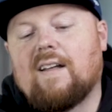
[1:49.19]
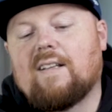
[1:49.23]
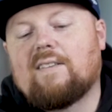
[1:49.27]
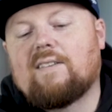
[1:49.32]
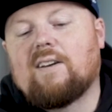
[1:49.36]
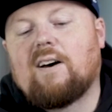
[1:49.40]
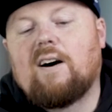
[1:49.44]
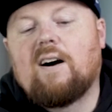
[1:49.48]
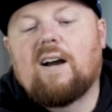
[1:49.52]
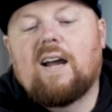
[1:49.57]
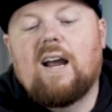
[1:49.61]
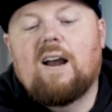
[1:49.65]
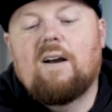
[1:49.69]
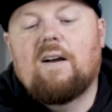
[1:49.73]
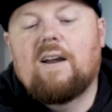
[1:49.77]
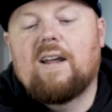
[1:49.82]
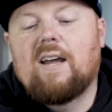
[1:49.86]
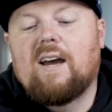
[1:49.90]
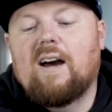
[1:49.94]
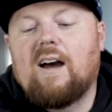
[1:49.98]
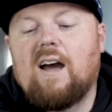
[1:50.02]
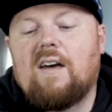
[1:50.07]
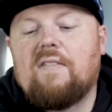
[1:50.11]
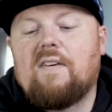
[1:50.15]
tongue
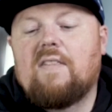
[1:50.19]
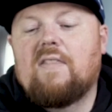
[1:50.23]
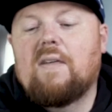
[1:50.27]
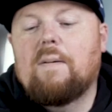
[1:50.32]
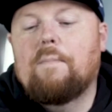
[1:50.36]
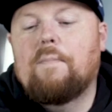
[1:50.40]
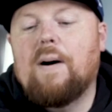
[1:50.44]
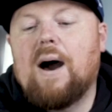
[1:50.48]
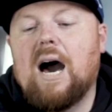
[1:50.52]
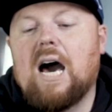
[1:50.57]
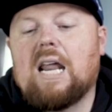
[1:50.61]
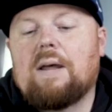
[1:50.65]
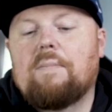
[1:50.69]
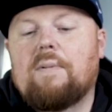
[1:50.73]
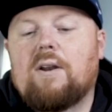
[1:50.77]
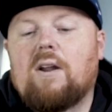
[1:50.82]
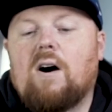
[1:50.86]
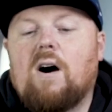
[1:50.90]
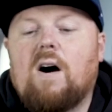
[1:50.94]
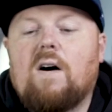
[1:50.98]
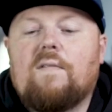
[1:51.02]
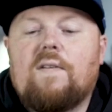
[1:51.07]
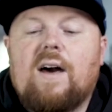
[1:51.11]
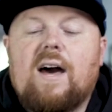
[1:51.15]
area, and then the bottom and
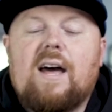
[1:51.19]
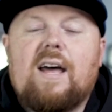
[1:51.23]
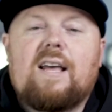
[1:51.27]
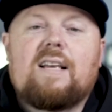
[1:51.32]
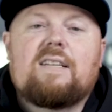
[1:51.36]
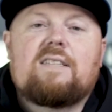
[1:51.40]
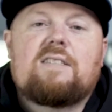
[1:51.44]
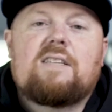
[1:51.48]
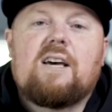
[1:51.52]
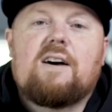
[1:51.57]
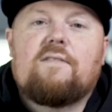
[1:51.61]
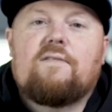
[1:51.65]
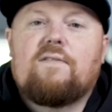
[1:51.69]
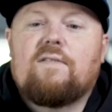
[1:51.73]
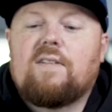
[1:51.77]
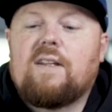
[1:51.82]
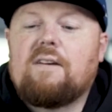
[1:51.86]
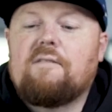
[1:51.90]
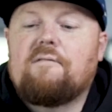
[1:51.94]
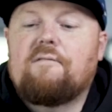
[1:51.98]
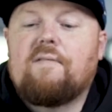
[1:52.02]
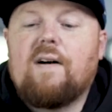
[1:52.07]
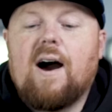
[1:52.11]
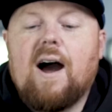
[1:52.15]
all that is
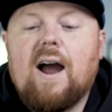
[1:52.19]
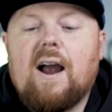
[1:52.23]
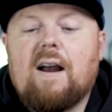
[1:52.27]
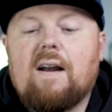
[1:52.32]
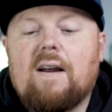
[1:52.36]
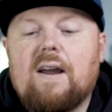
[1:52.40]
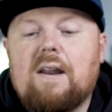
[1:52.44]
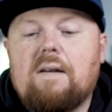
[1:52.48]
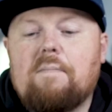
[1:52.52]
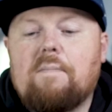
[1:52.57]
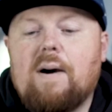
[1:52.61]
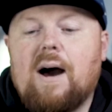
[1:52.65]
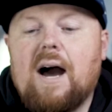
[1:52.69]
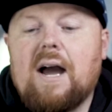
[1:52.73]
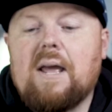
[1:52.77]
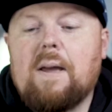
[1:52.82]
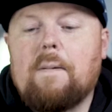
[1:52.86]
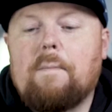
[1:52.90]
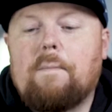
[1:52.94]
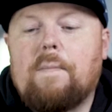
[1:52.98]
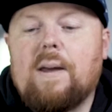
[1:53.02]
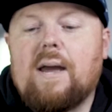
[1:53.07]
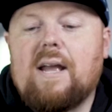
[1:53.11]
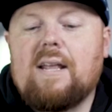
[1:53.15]
definitely fire in my
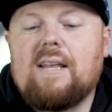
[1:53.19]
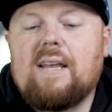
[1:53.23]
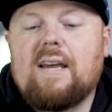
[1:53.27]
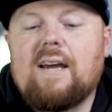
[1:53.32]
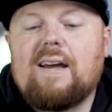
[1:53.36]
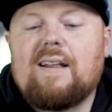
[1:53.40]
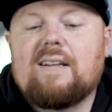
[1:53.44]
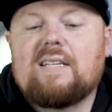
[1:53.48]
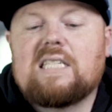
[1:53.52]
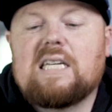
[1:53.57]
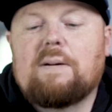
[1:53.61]
opinion.